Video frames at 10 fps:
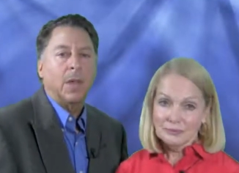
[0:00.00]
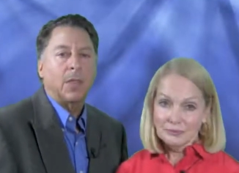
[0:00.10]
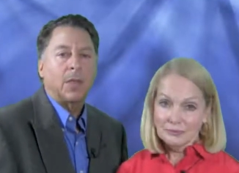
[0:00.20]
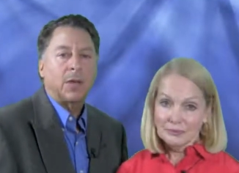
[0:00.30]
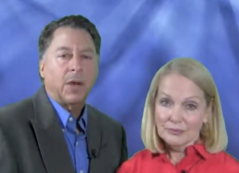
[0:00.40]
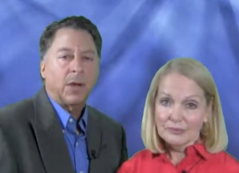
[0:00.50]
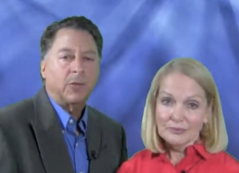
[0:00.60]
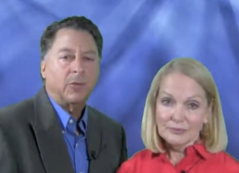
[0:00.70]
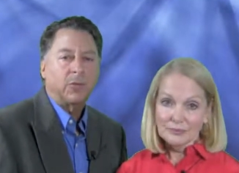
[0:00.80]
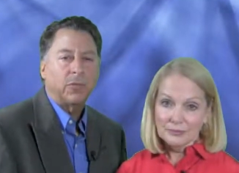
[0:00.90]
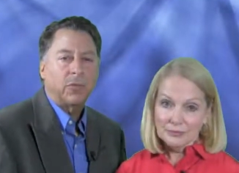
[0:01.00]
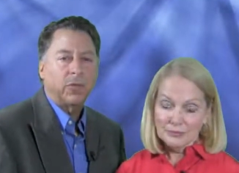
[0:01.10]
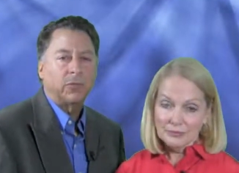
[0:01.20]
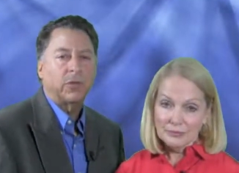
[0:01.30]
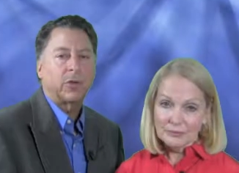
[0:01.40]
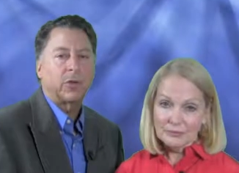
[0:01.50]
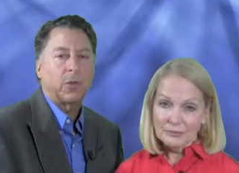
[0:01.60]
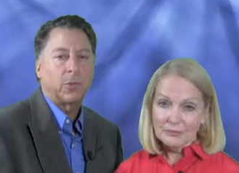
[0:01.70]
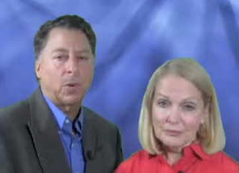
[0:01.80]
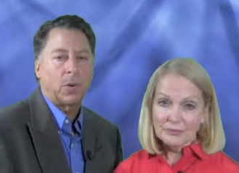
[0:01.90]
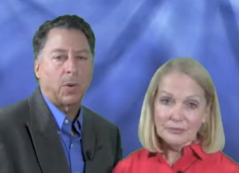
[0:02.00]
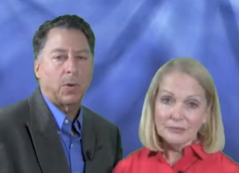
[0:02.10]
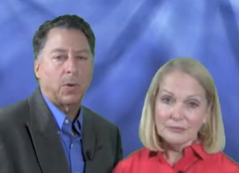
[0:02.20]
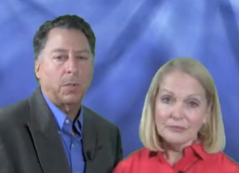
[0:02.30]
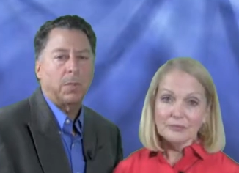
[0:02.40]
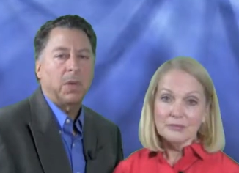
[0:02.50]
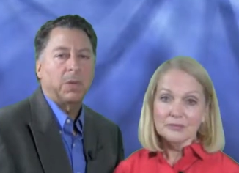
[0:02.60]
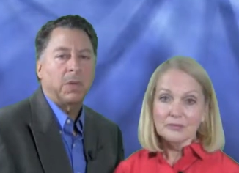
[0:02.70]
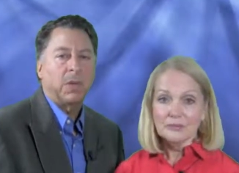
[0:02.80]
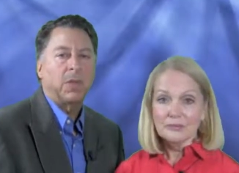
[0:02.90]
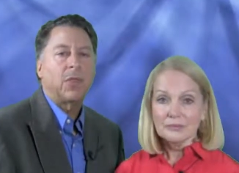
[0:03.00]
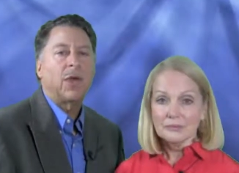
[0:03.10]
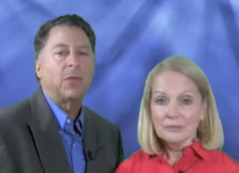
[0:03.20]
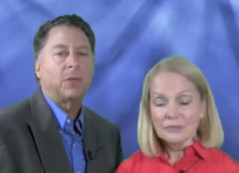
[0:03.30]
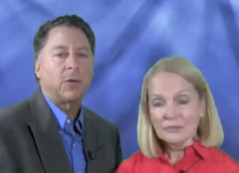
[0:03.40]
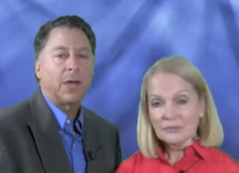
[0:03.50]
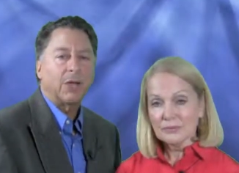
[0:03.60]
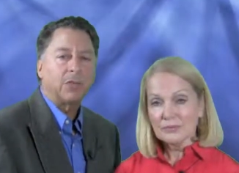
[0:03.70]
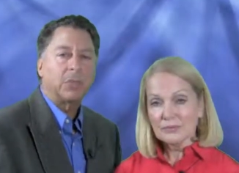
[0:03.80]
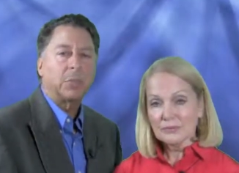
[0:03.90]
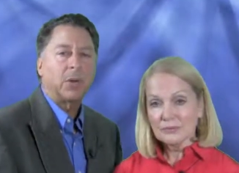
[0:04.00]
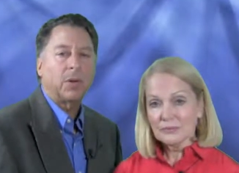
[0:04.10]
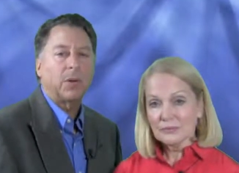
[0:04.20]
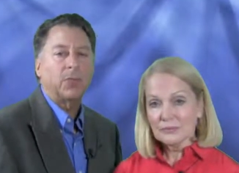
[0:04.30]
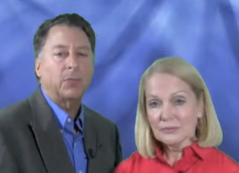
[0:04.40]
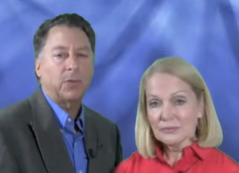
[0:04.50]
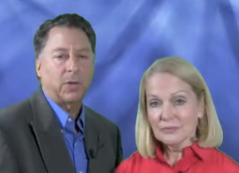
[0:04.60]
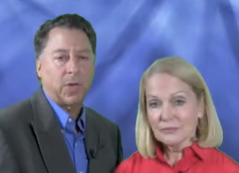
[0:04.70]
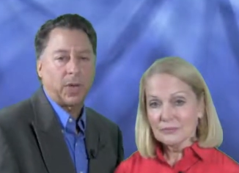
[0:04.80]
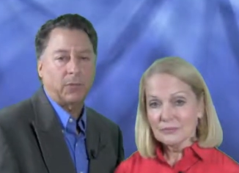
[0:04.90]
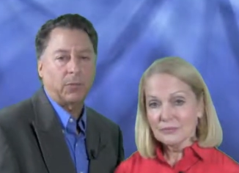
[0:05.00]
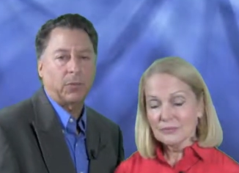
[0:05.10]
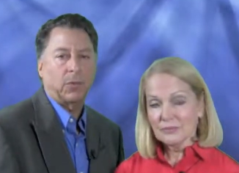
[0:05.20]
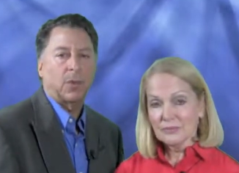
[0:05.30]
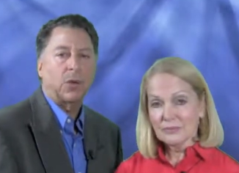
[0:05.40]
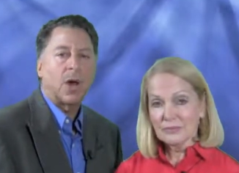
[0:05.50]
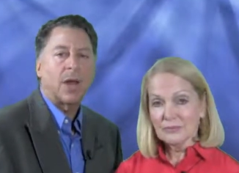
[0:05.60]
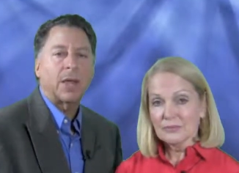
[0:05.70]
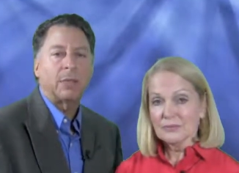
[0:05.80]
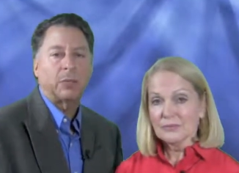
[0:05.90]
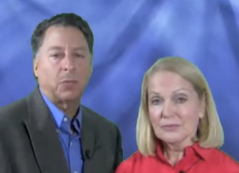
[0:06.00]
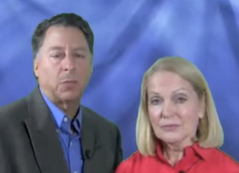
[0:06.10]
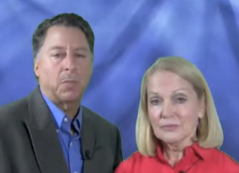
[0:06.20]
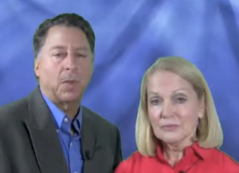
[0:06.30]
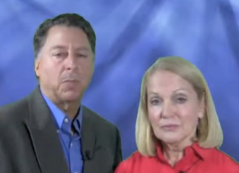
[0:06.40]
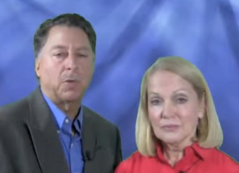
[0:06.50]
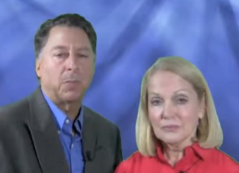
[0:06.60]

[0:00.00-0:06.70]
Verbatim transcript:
Speaker 1: The kinds of things that go wrong may be that your aging parent is forgetful or not able to remember